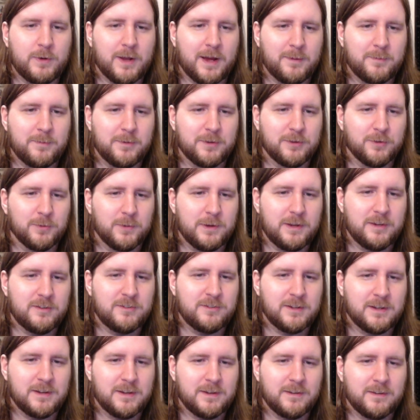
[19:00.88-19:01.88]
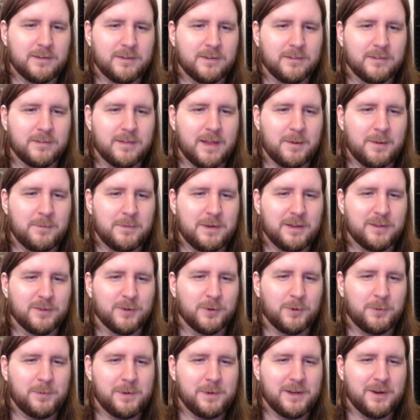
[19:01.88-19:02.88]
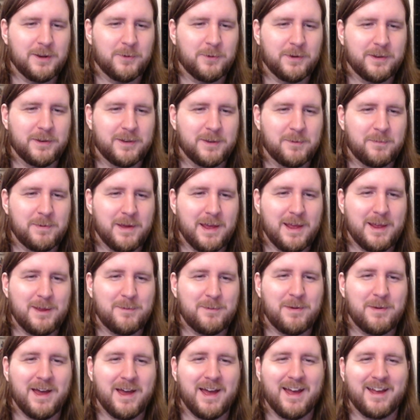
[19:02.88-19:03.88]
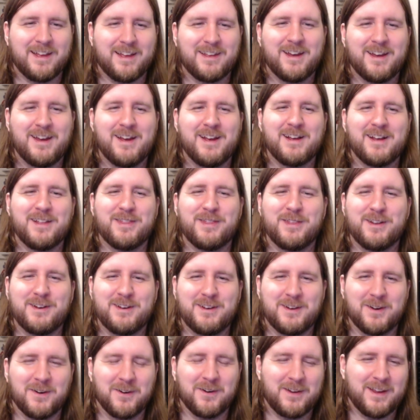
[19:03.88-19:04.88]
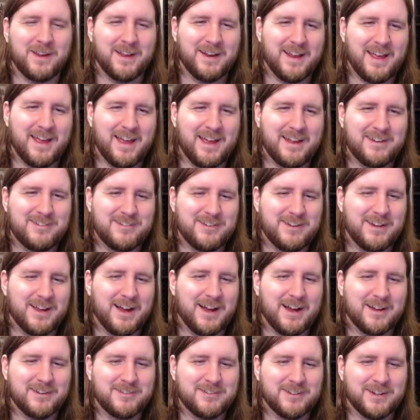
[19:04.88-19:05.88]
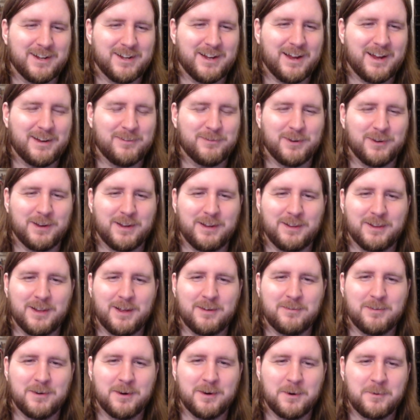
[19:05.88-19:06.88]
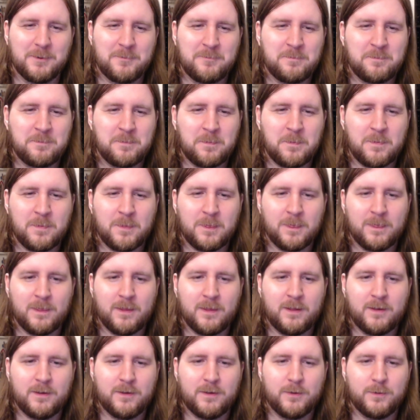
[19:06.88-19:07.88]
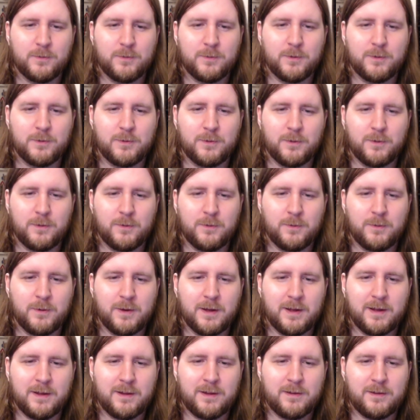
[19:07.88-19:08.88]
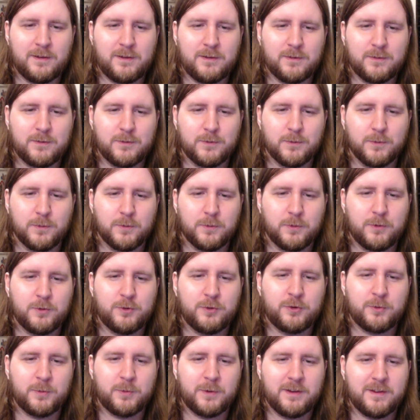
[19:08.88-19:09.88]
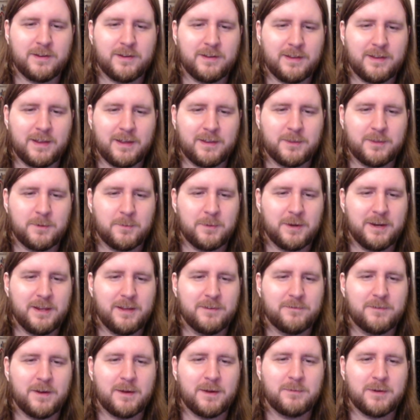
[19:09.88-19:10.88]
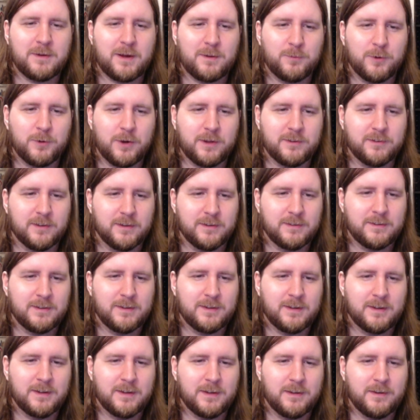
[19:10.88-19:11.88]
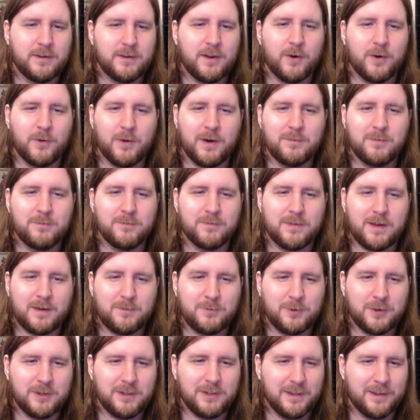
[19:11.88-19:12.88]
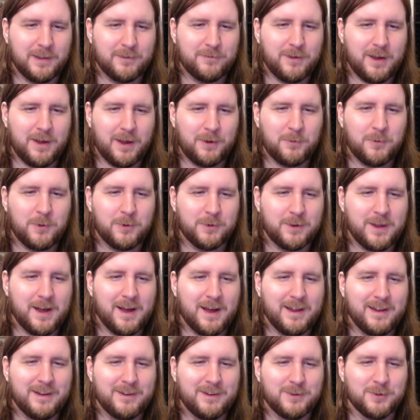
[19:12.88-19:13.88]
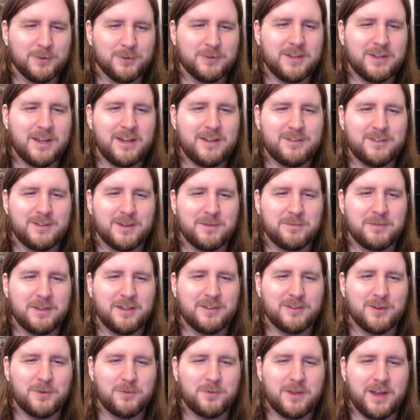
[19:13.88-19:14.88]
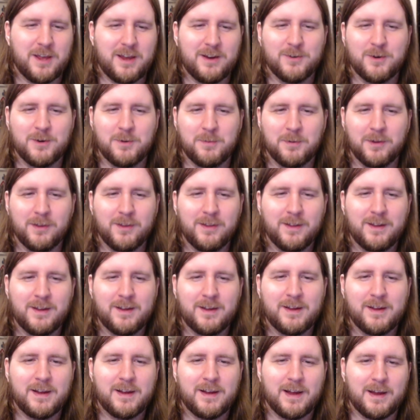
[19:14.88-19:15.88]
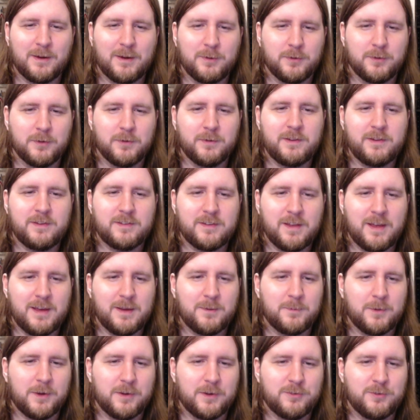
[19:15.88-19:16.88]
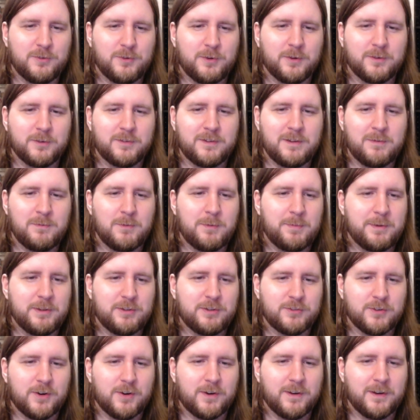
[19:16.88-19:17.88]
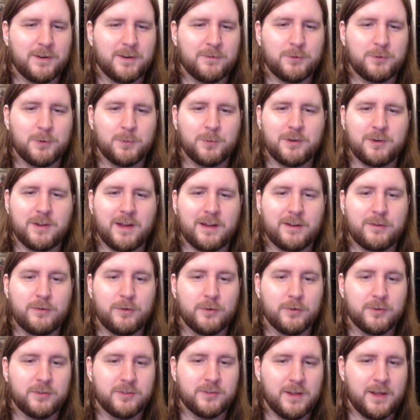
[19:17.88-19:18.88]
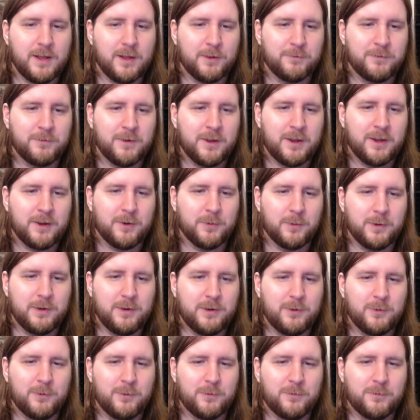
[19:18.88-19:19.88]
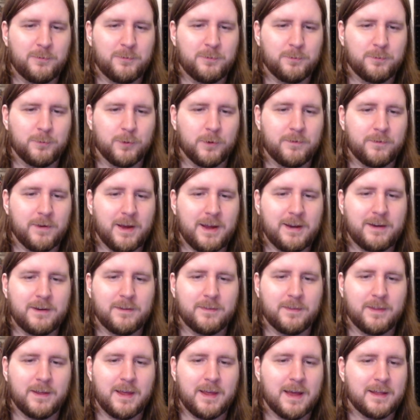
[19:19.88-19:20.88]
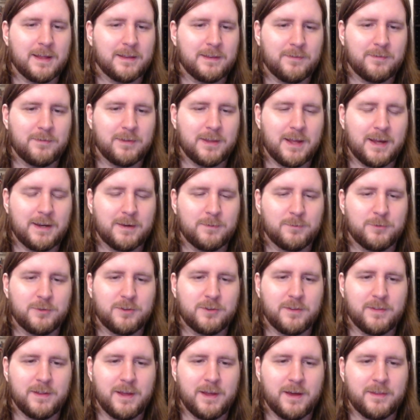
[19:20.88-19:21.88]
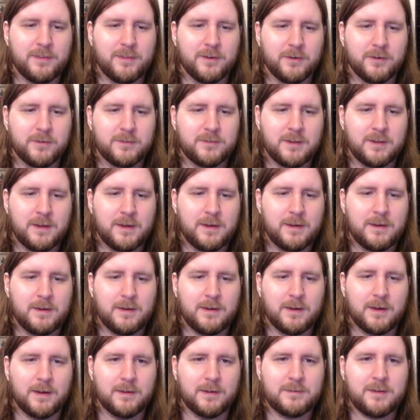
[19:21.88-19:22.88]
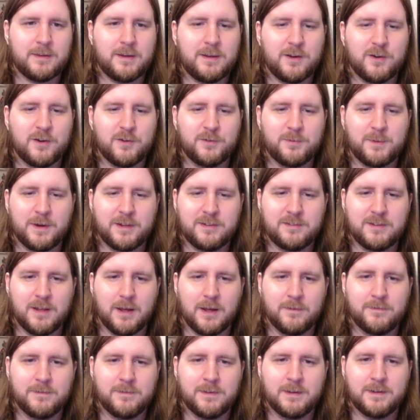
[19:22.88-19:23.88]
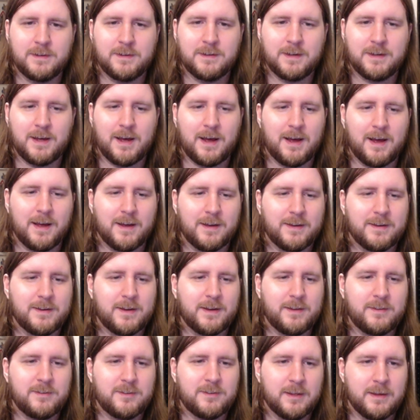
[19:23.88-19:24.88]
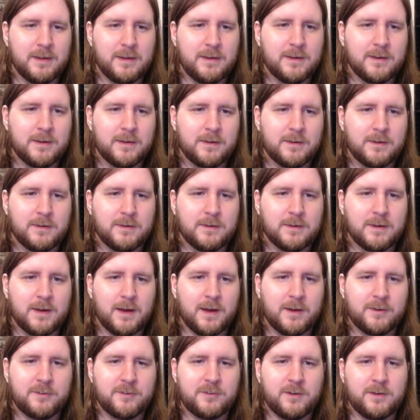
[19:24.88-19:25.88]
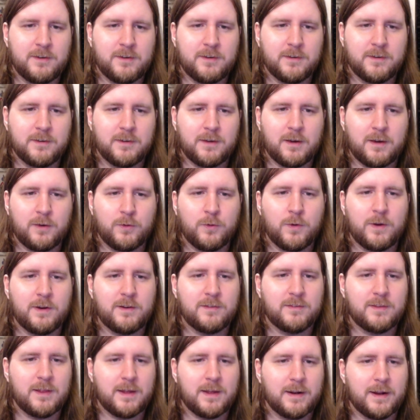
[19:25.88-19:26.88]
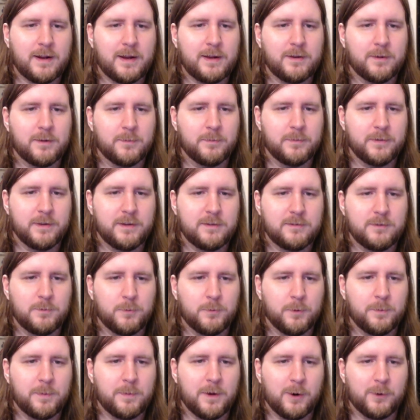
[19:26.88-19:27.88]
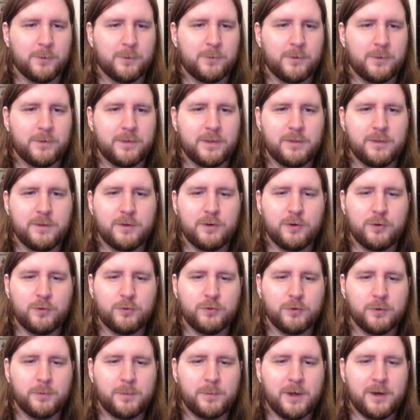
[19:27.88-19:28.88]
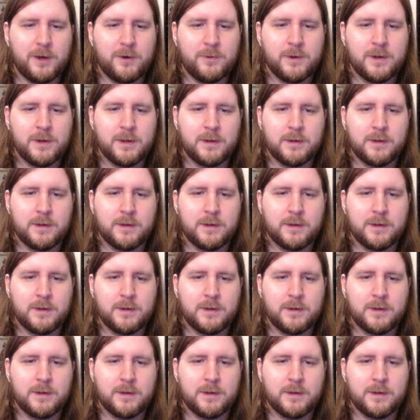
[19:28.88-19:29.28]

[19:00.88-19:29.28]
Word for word: die, Miss Reish, does that mean there will be no one to pay back the dark and edgy Asha? I freaking love her. W- well, Roosh would collect the money if I'm not present. No, I'm I'm gonna live. I won't die. Don't say something so terrible. I was only saying because you don't seem to be strong enough to protect yourself when you've provided the god level items to the others. I'll take care of myself. Ah, I see. Asha, how great is that item? Is it more powerful than the neutral bow?